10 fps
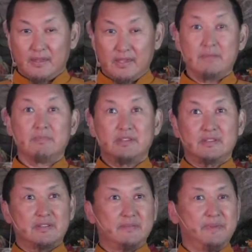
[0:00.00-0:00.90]

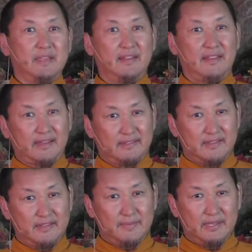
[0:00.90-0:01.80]
Immediately be
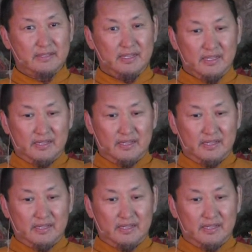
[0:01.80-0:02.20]
enlightenment.